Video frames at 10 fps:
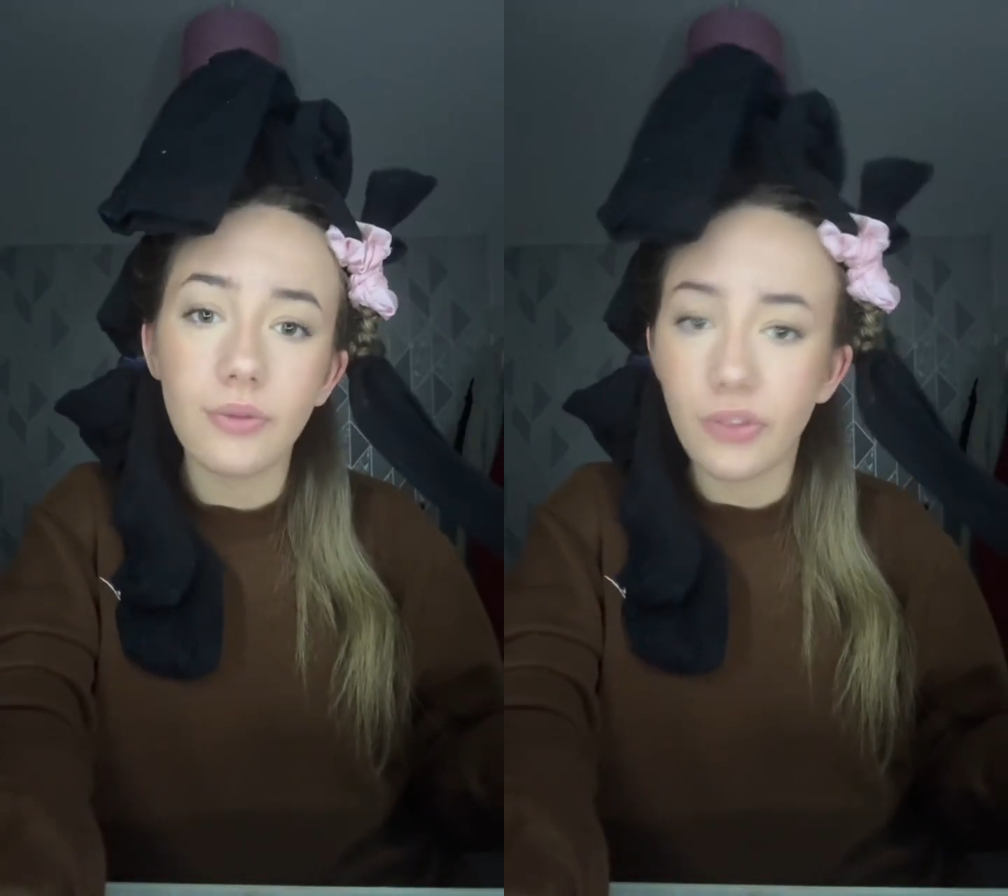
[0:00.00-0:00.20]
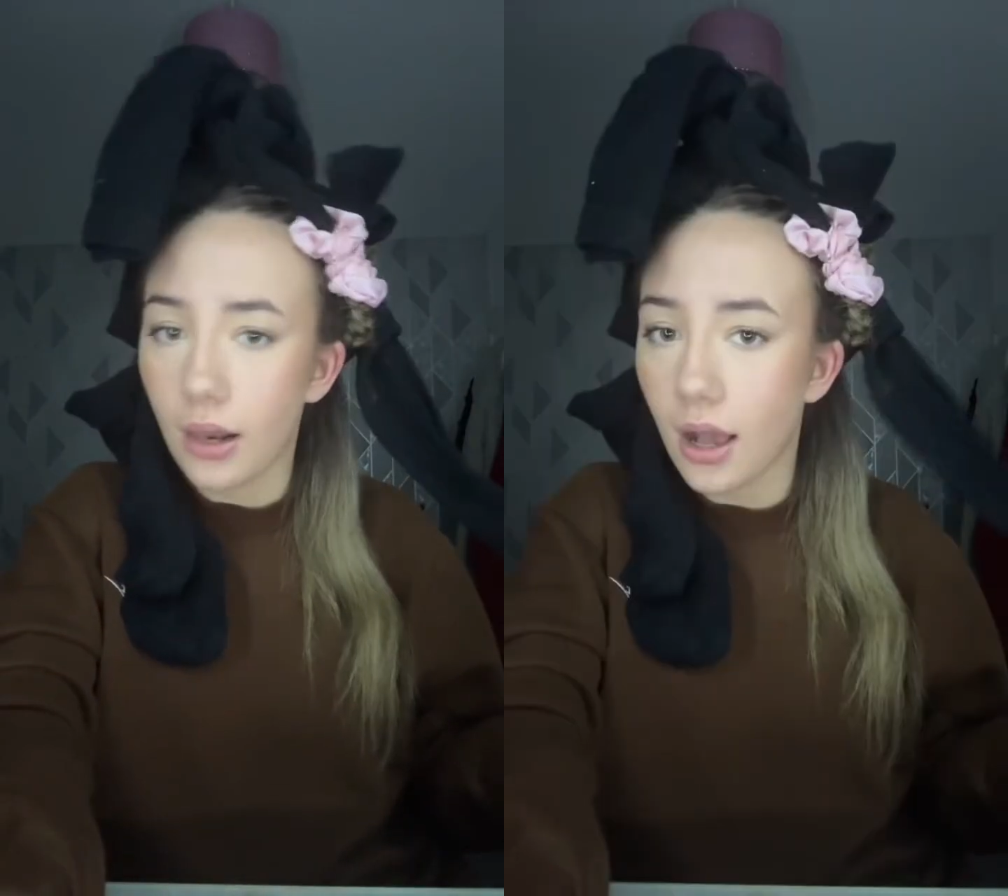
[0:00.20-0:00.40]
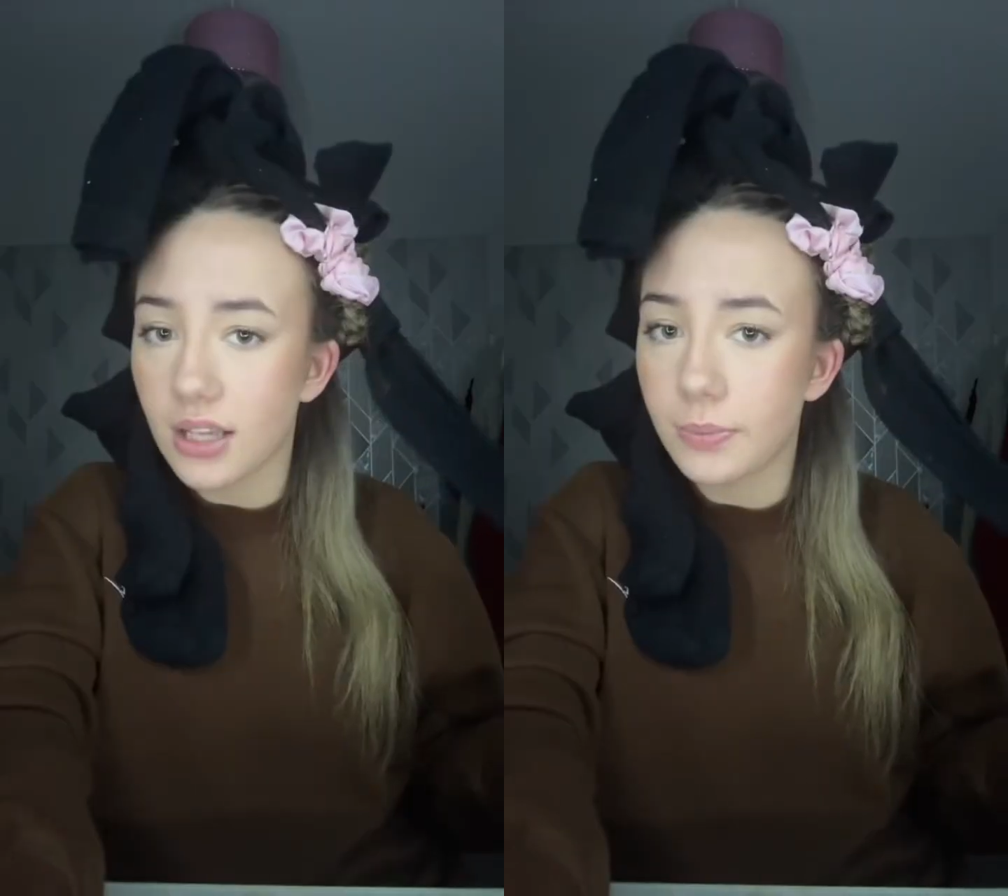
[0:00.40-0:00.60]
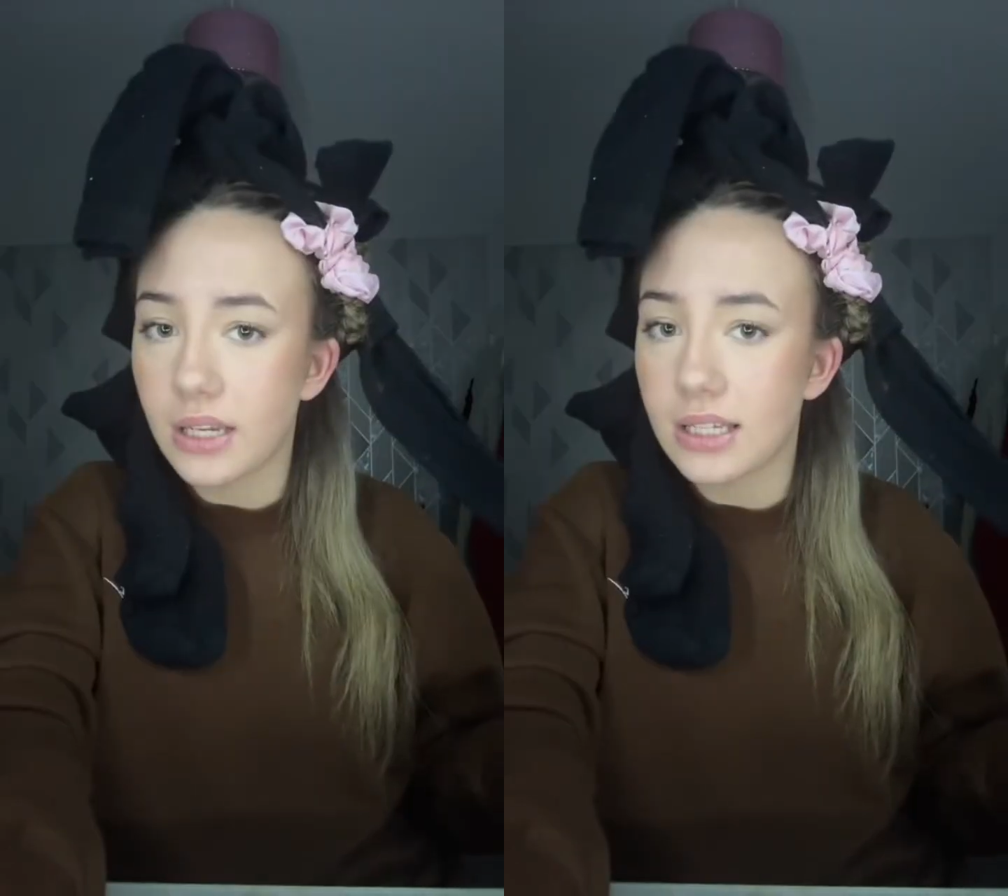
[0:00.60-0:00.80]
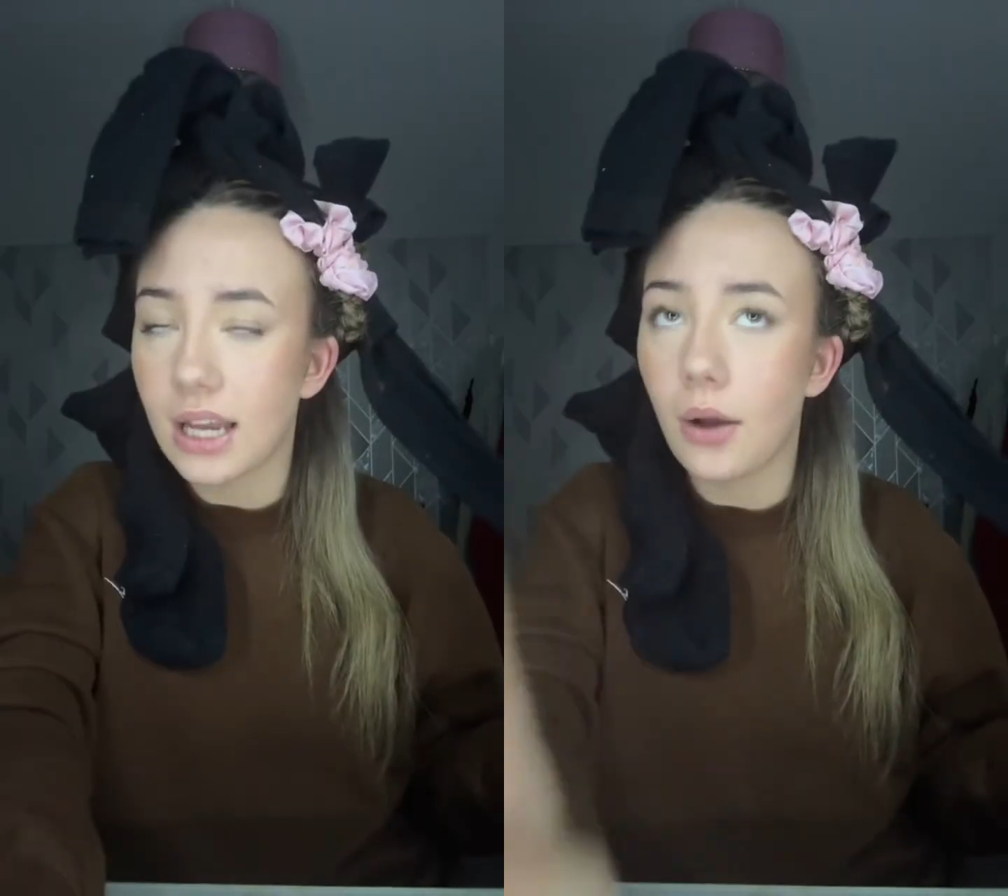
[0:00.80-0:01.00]
for the last
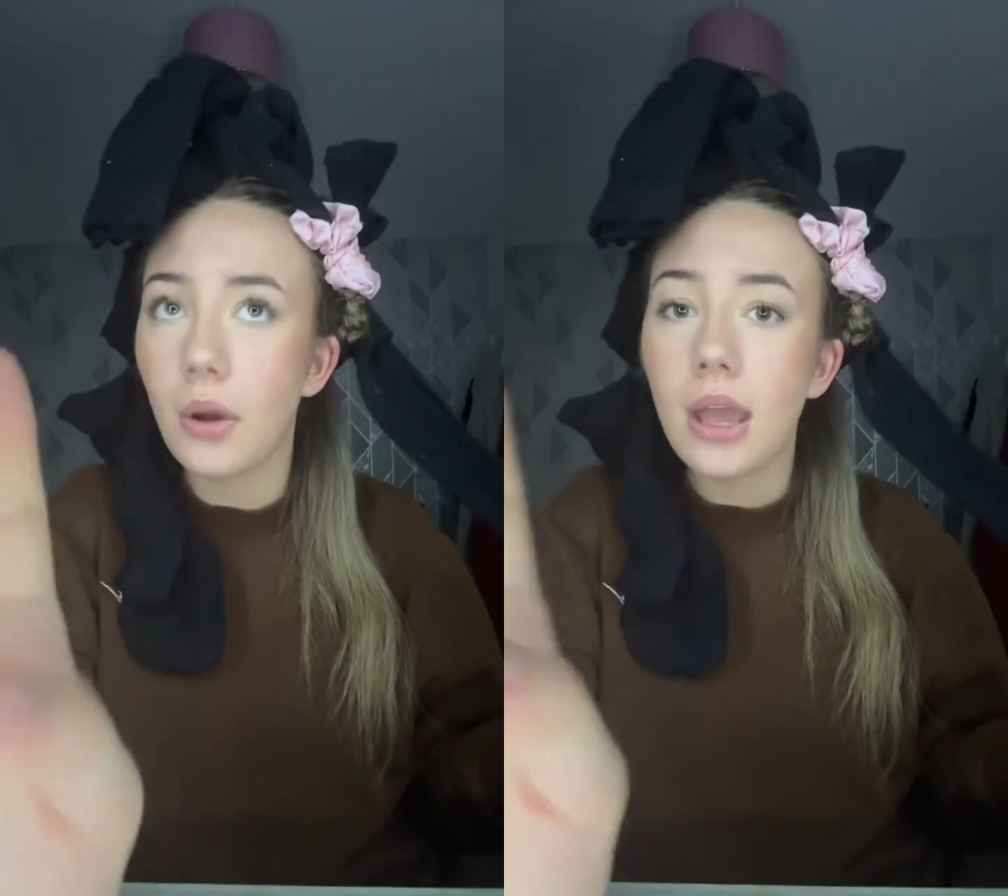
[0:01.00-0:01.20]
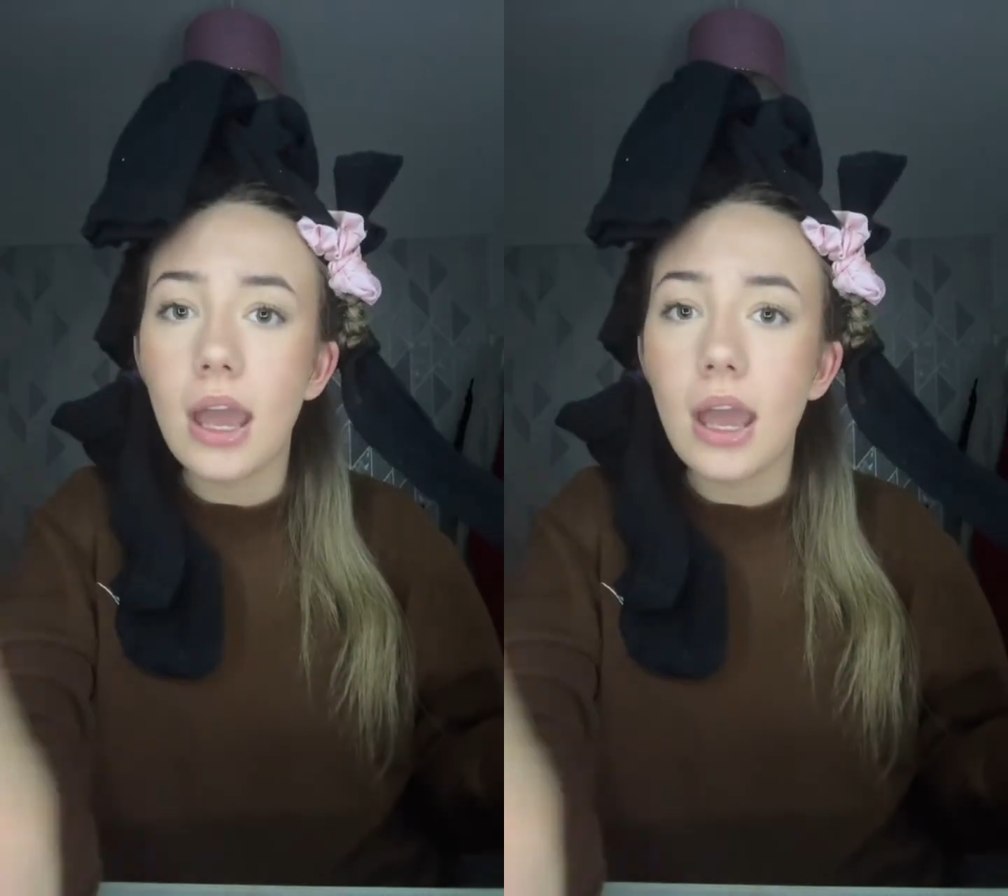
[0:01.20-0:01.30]
piece now.